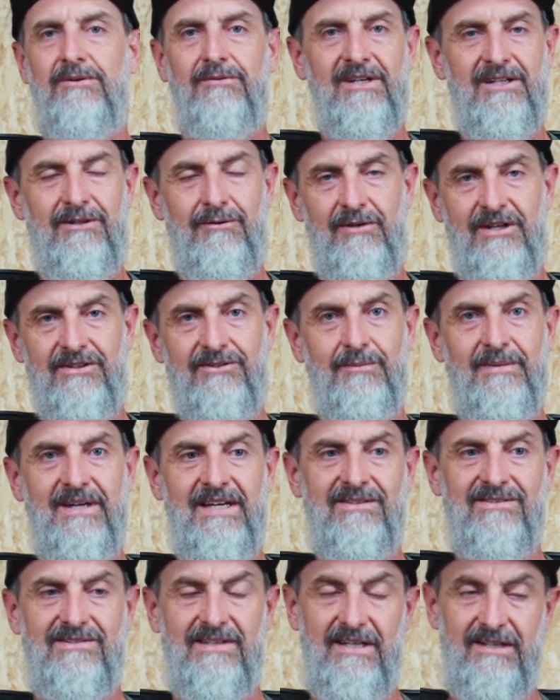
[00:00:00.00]
to read a
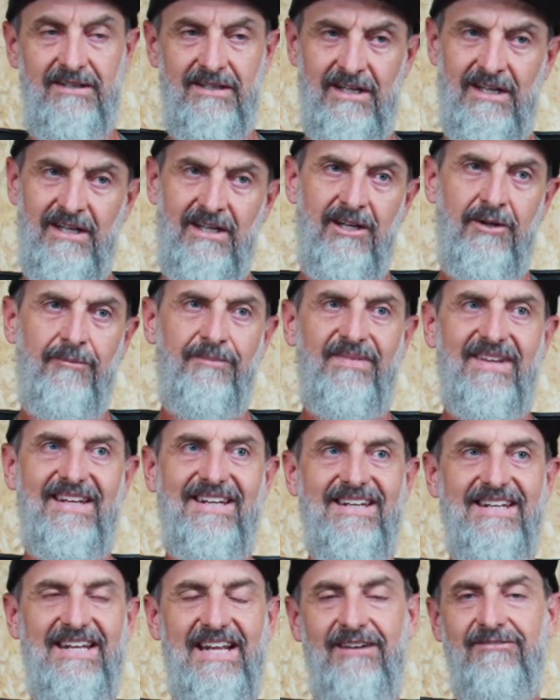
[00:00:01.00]
resume. So
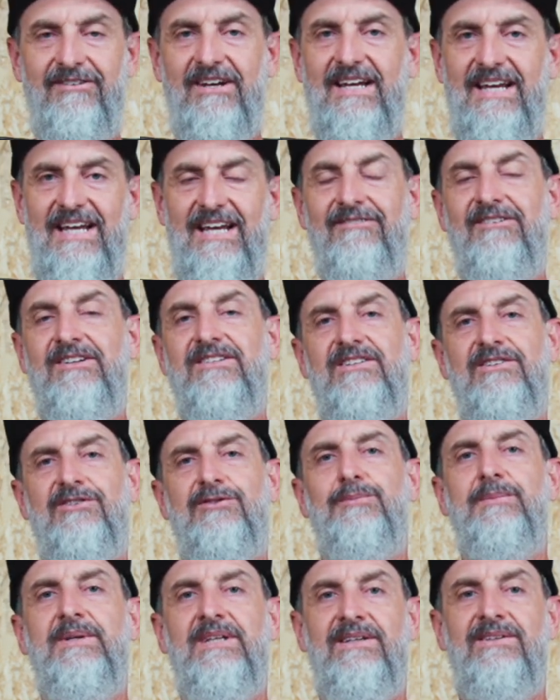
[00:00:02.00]
never ever
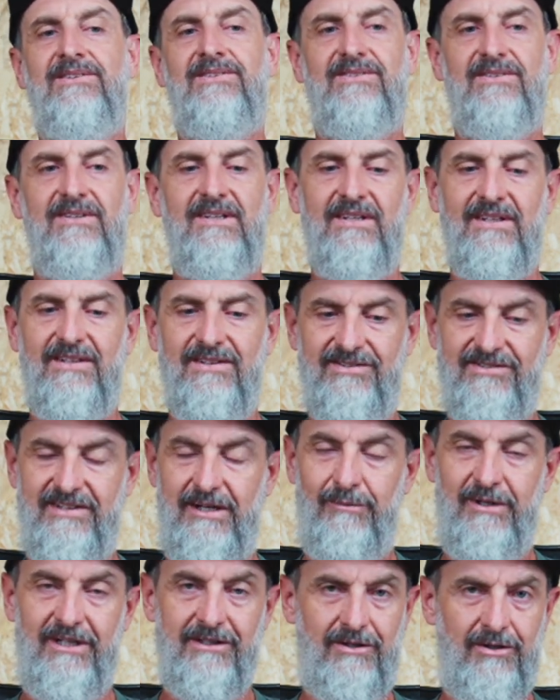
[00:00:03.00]
dismiss
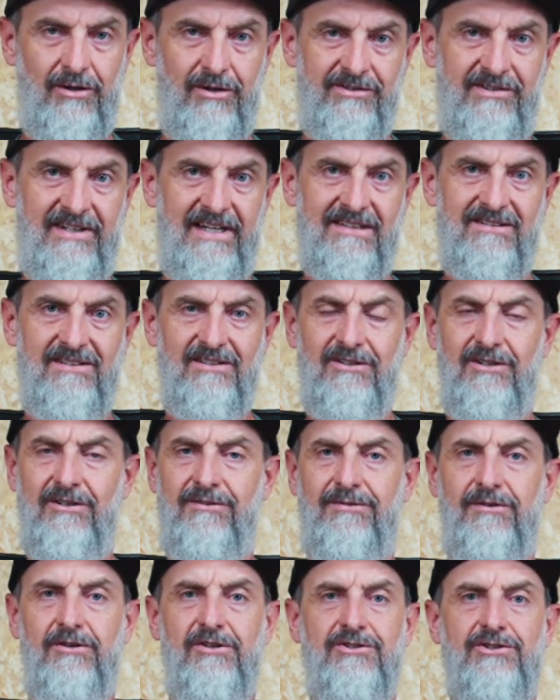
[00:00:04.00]
someone contacting you
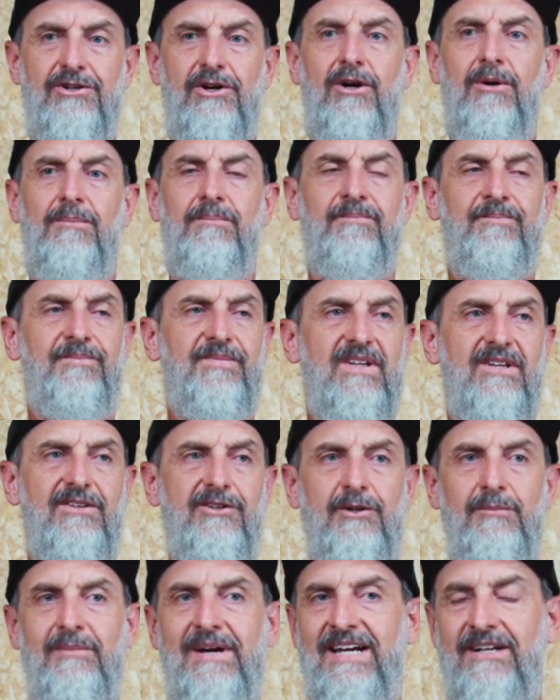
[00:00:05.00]
for a job.
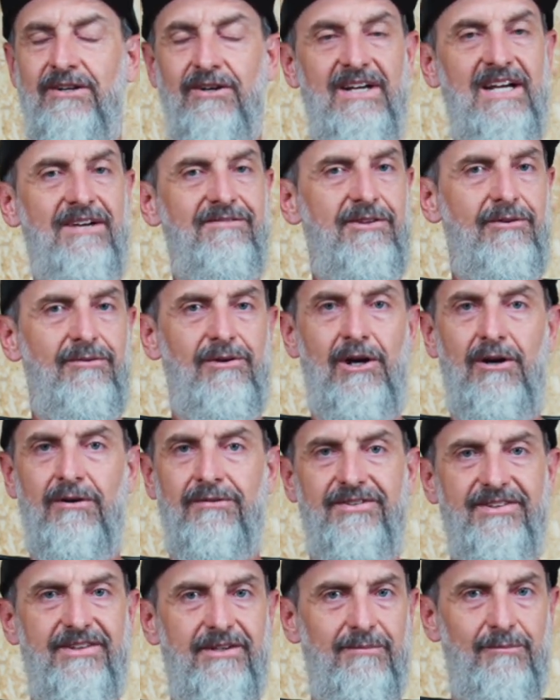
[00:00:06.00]
You may not have the role
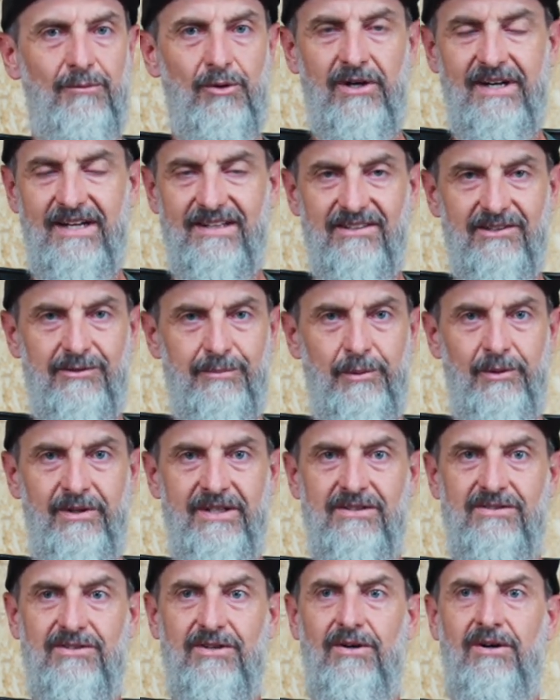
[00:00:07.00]
for them right at this
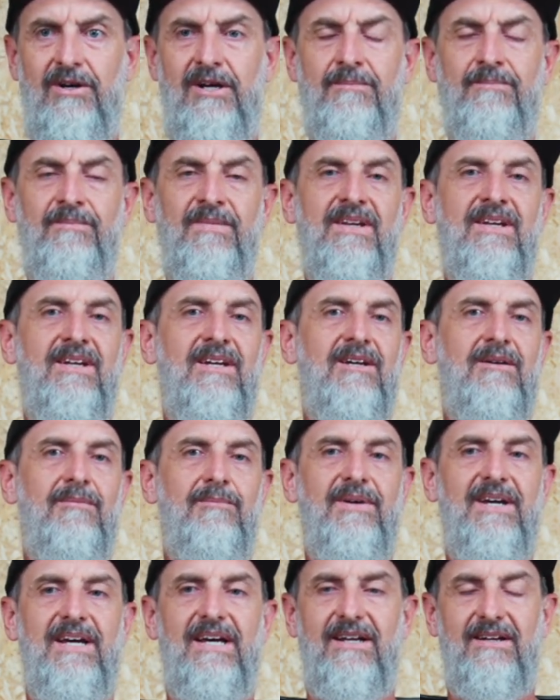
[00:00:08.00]
point in time,
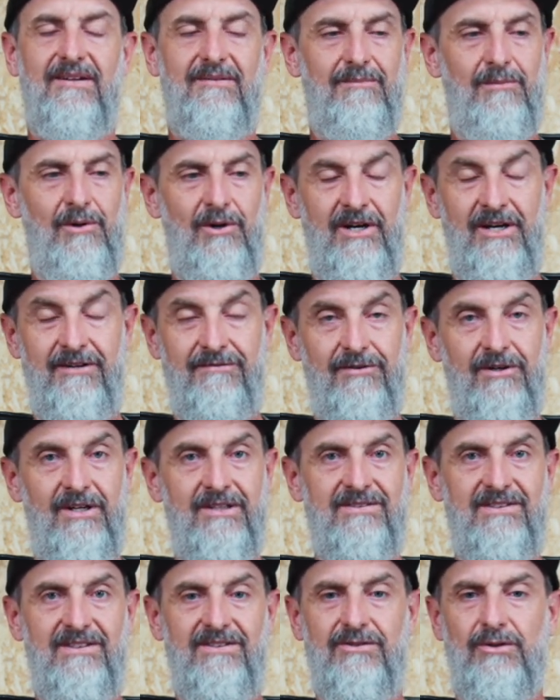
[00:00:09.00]
but my
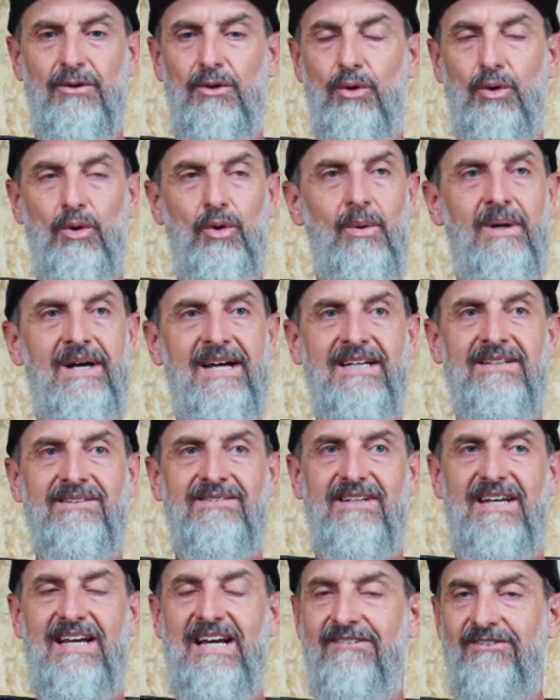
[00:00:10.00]
advice is
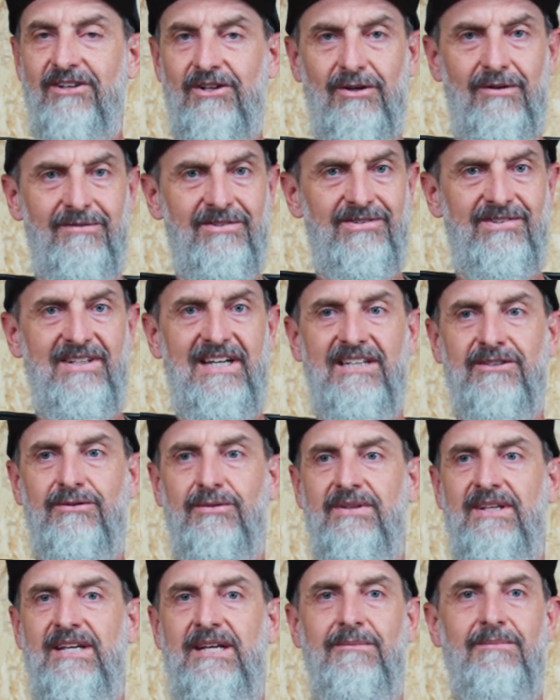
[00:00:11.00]
always have a
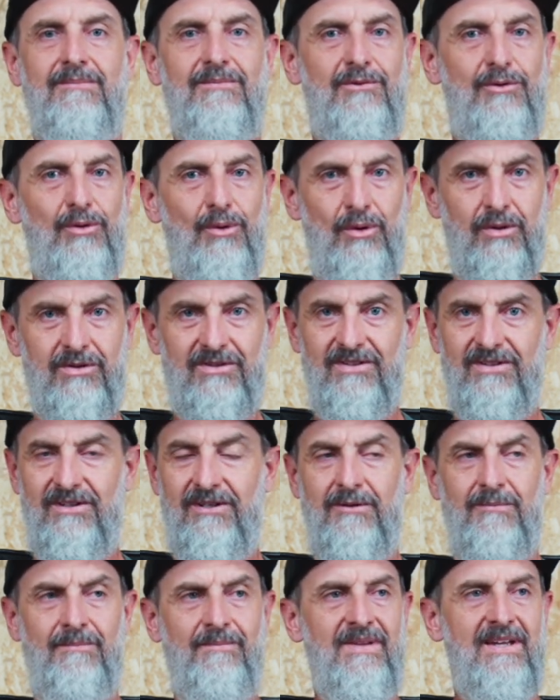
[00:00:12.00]
conversation with them, talk to
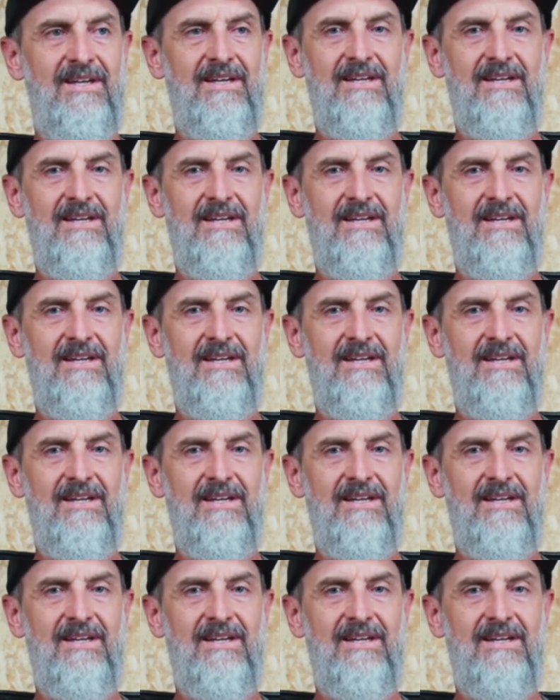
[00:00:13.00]
them.